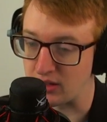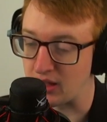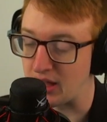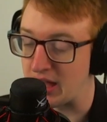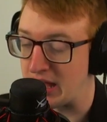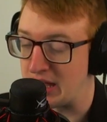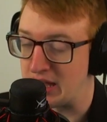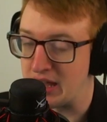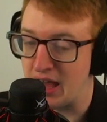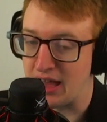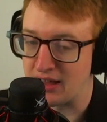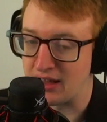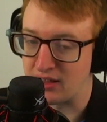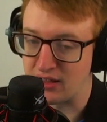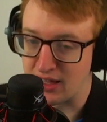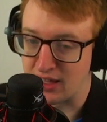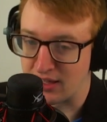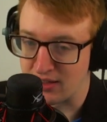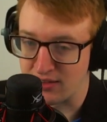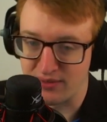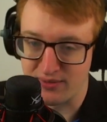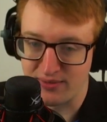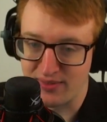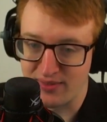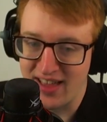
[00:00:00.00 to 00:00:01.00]
And not
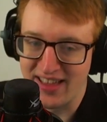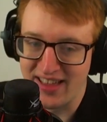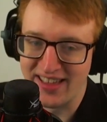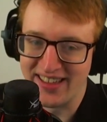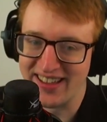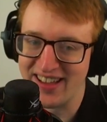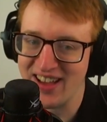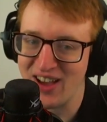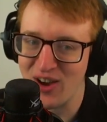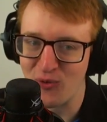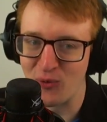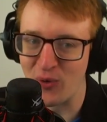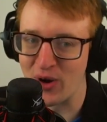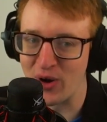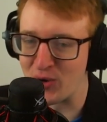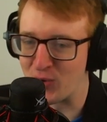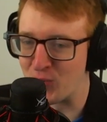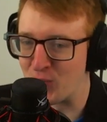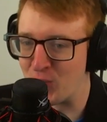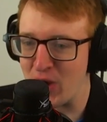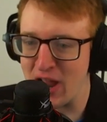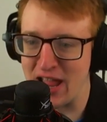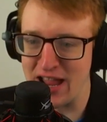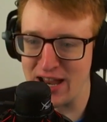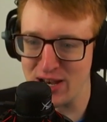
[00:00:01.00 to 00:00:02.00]
like
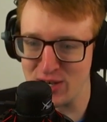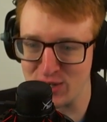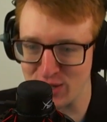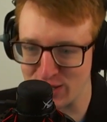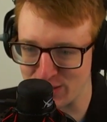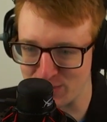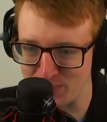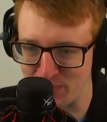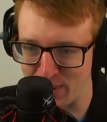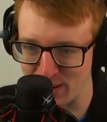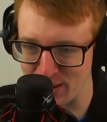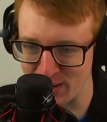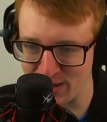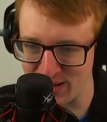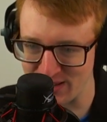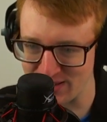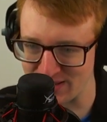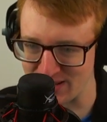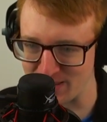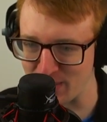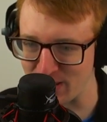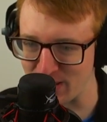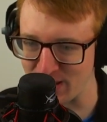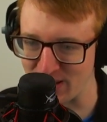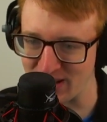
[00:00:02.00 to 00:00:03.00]
what range
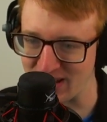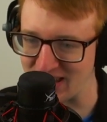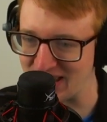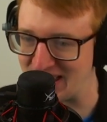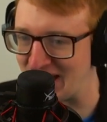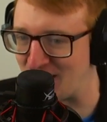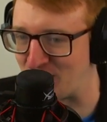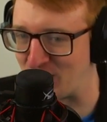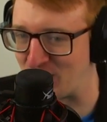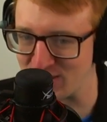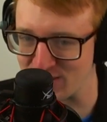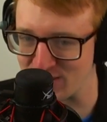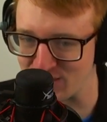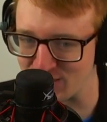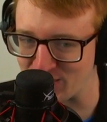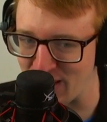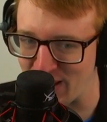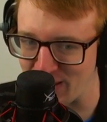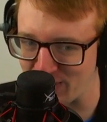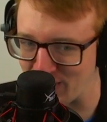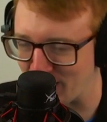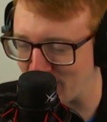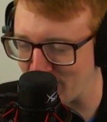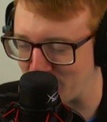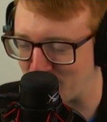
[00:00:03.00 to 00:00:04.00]
experience am I going to get, what
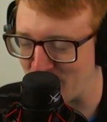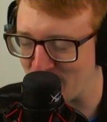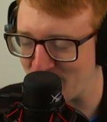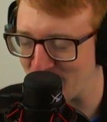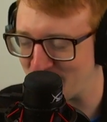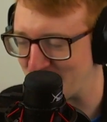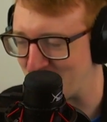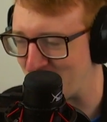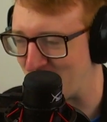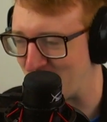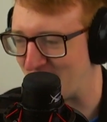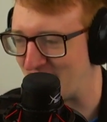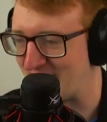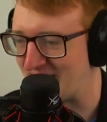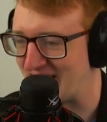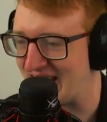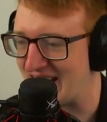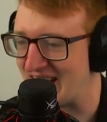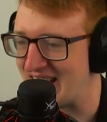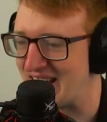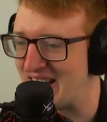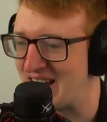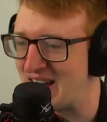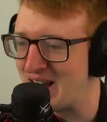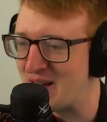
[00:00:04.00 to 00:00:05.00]
strength experience am I going to
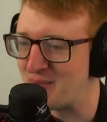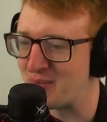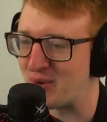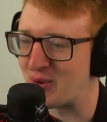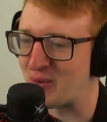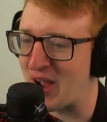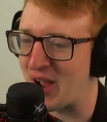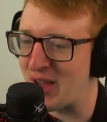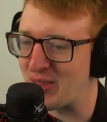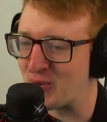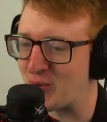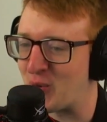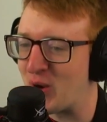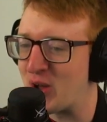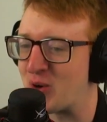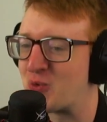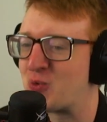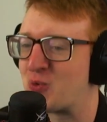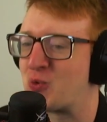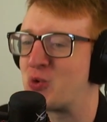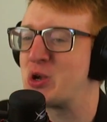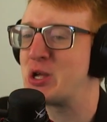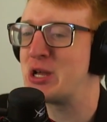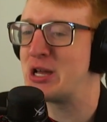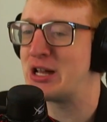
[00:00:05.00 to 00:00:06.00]
get, but rather
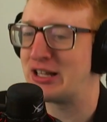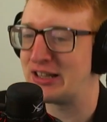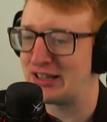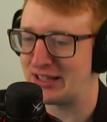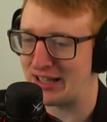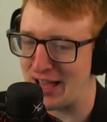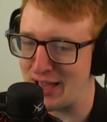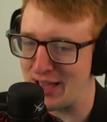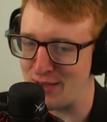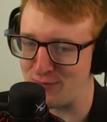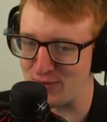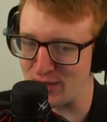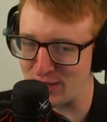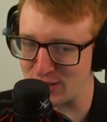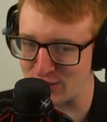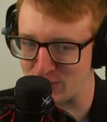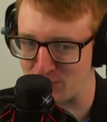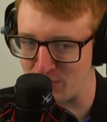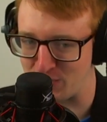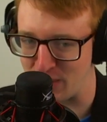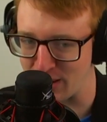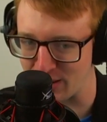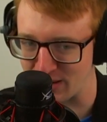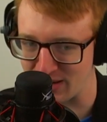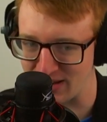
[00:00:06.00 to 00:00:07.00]
what real life
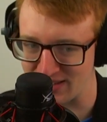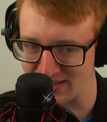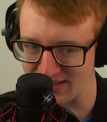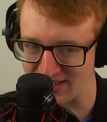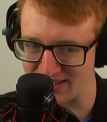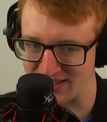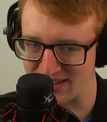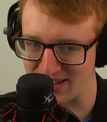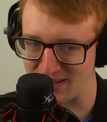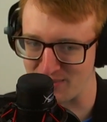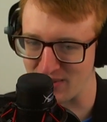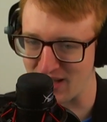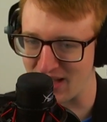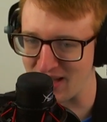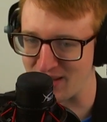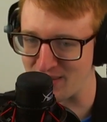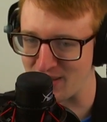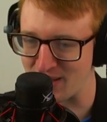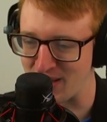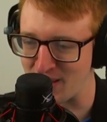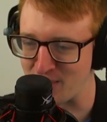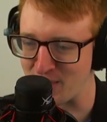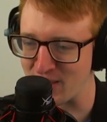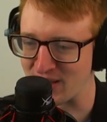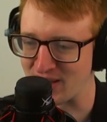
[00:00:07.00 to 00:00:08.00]
experiences am
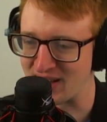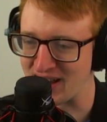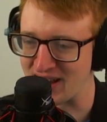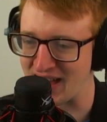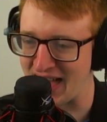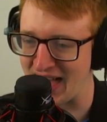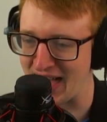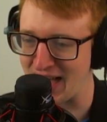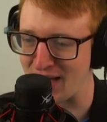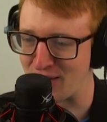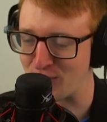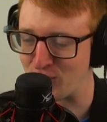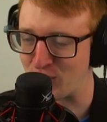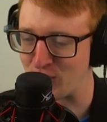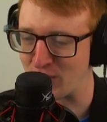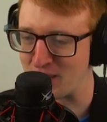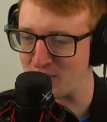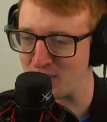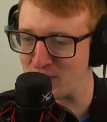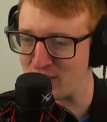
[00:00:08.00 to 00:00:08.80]
I going to have when I'm